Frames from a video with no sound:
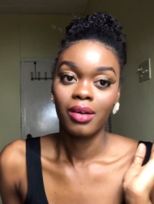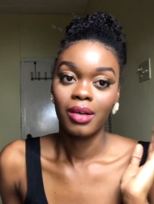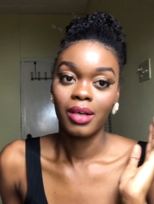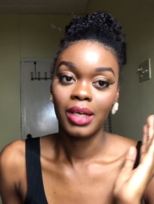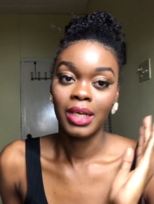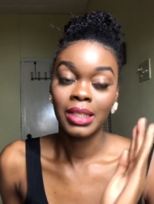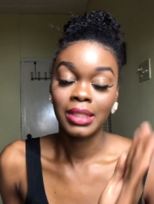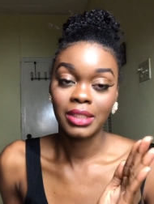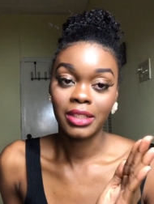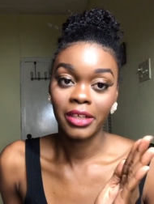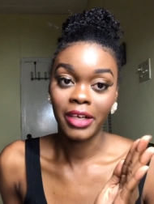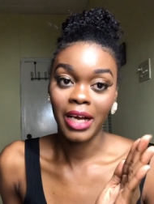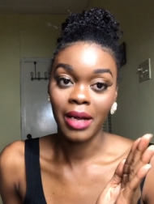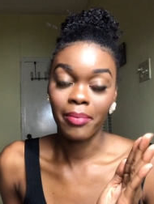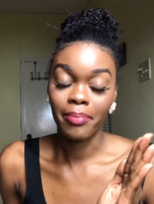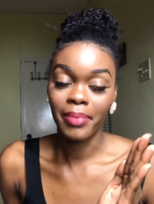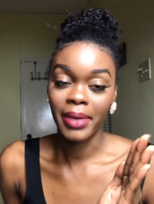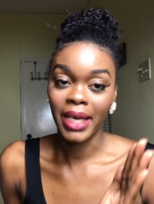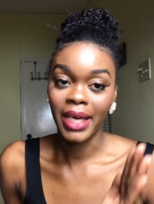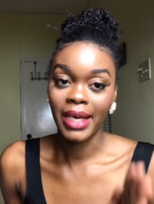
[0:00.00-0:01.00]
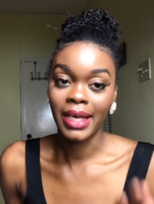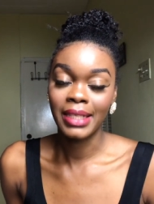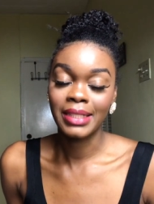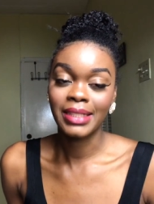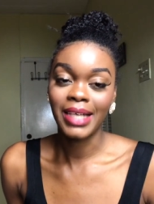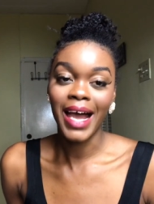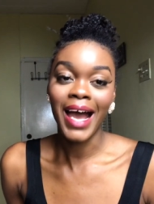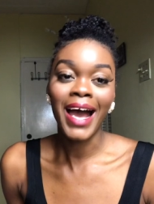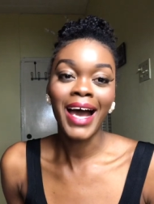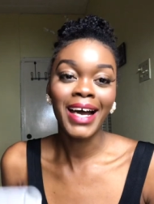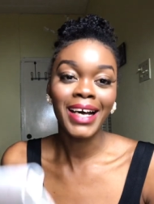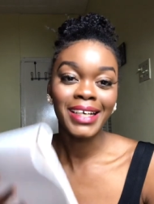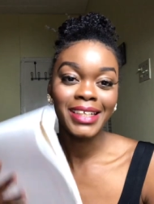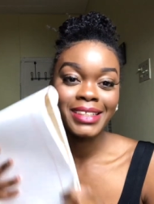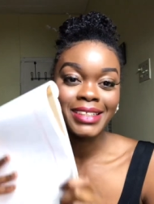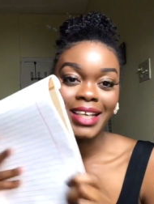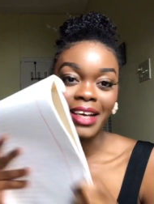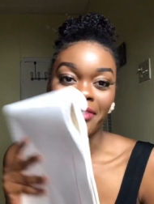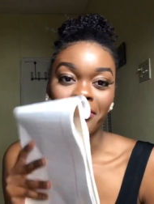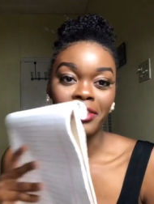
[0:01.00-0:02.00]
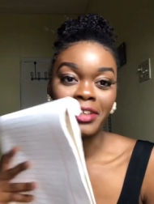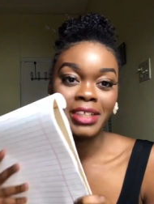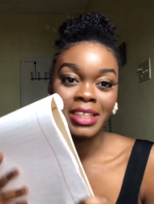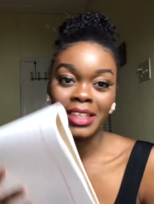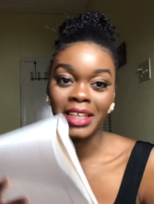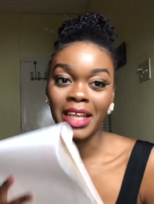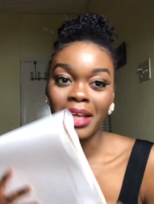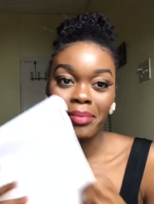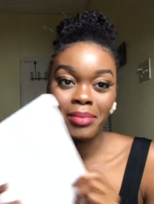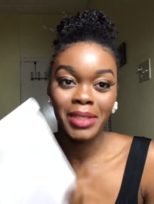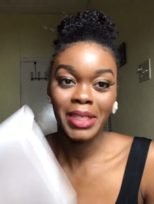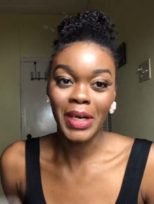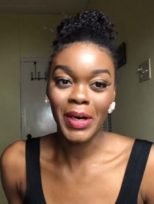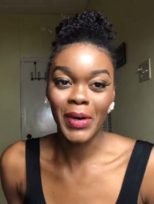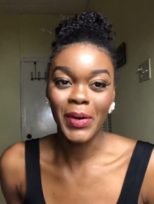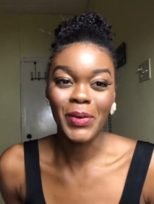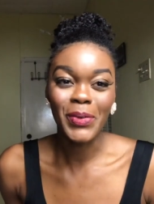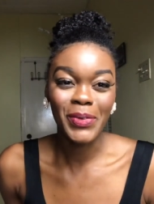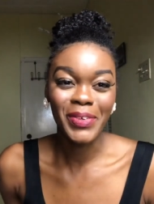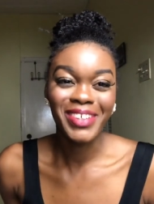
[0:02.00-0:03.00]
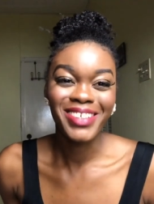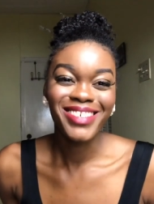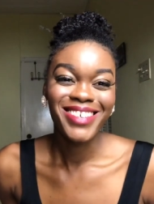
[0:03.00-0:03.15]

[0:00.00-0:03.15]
Instagram page, and I've written them down.